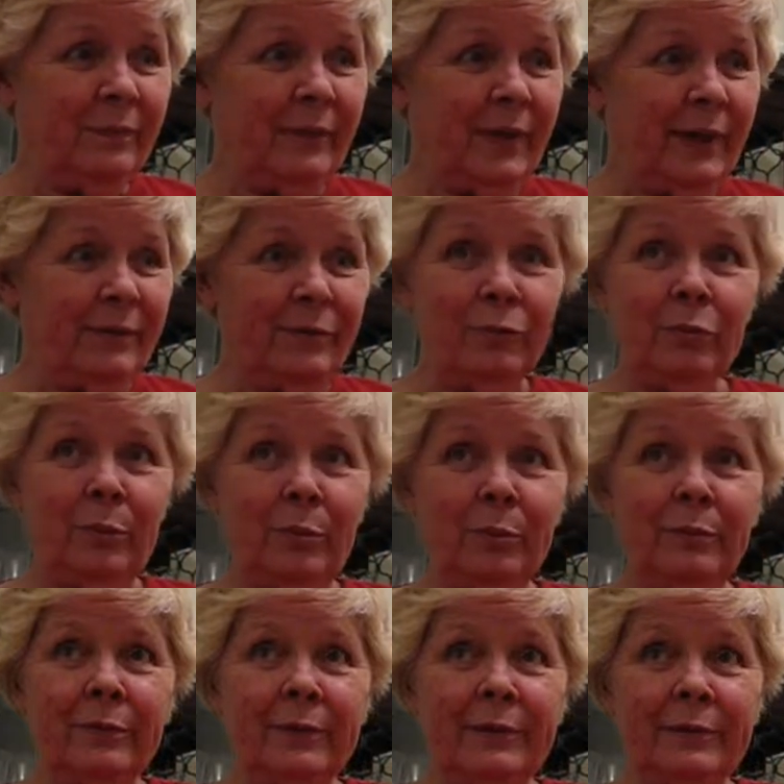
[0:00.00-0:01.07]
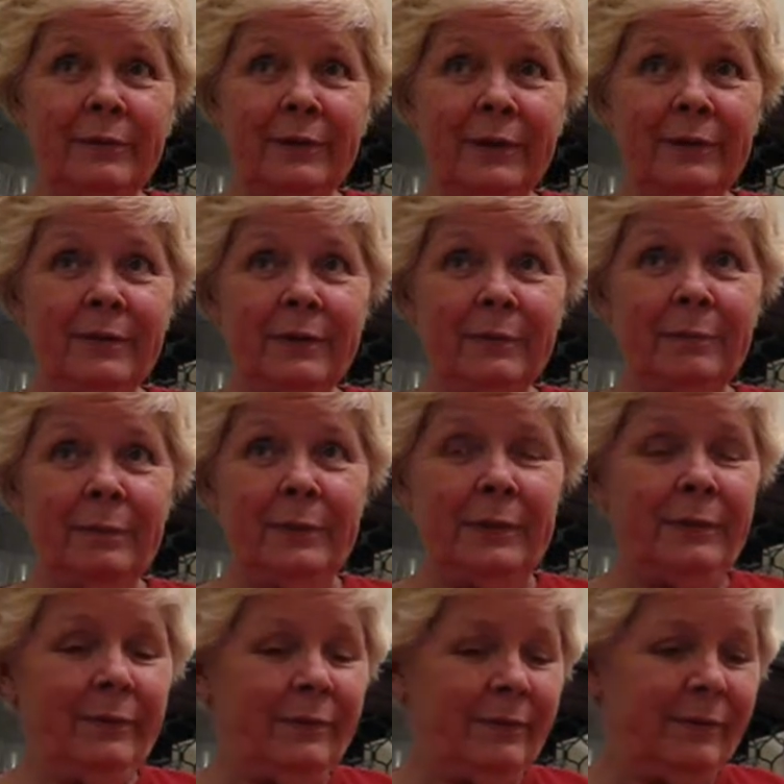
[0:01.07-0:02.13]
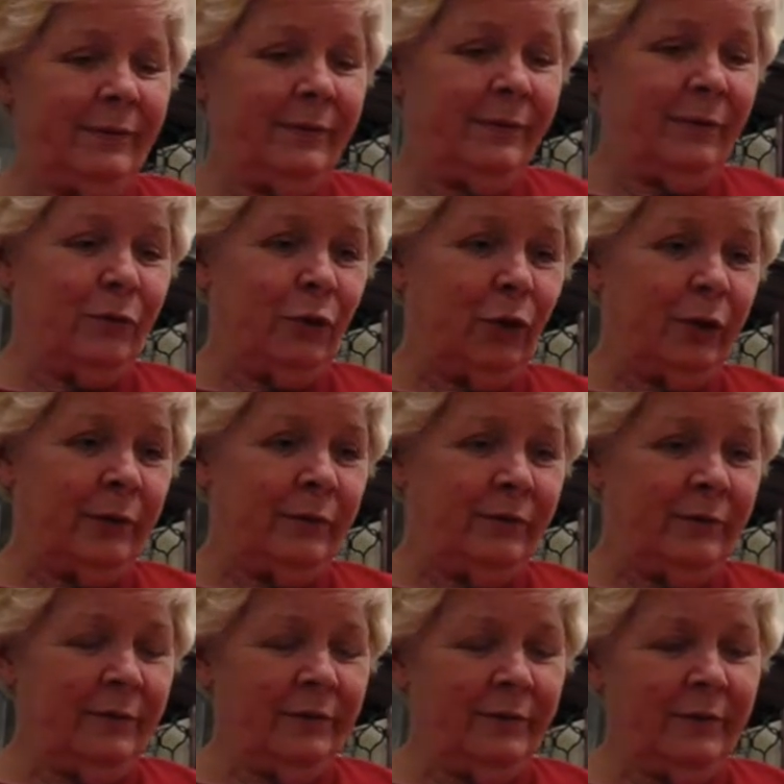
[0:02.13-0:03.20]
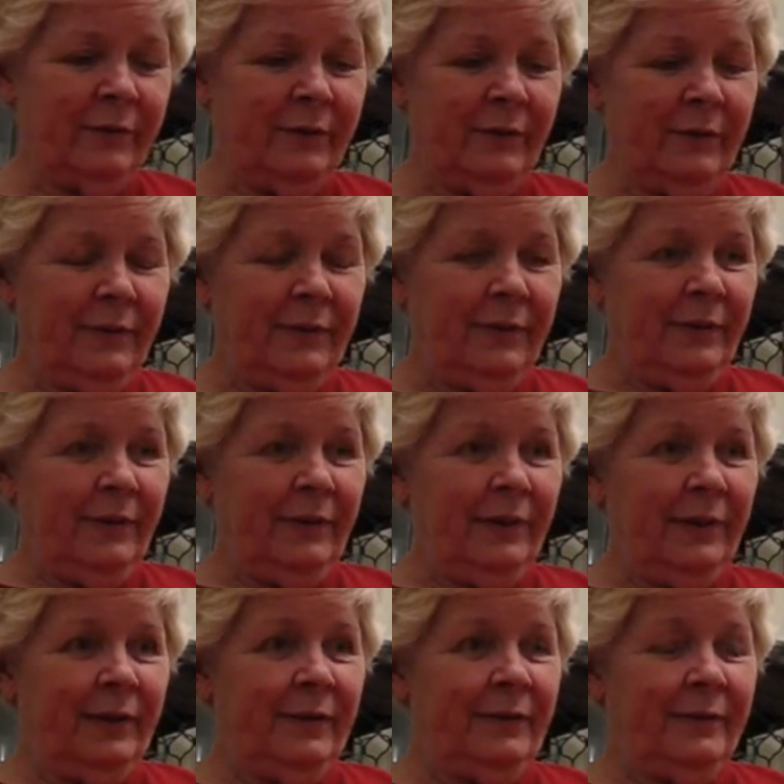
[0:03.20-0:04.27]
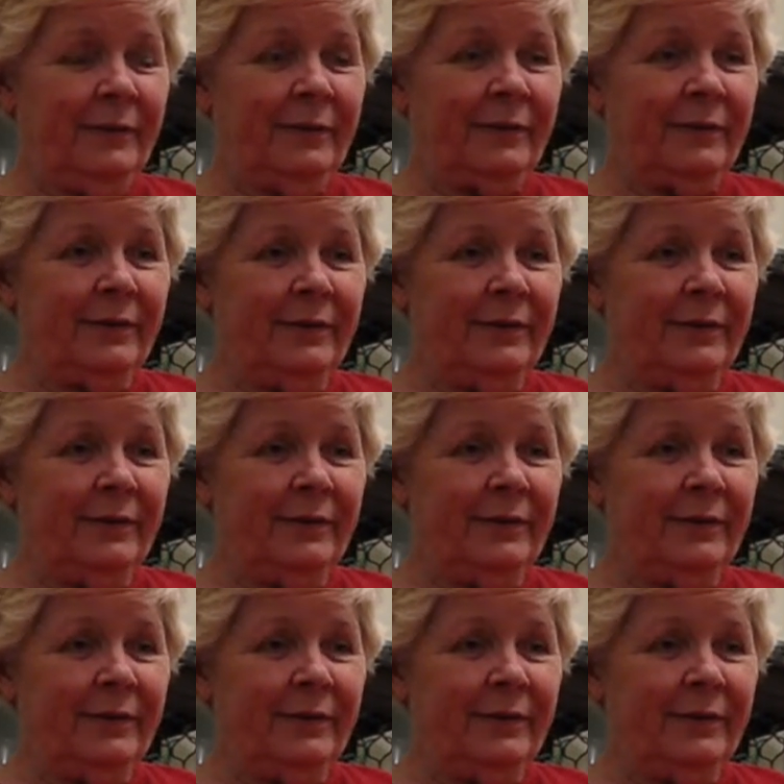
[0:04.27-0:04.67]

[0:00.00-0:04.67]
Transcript: got in trouble and ended up in jail. And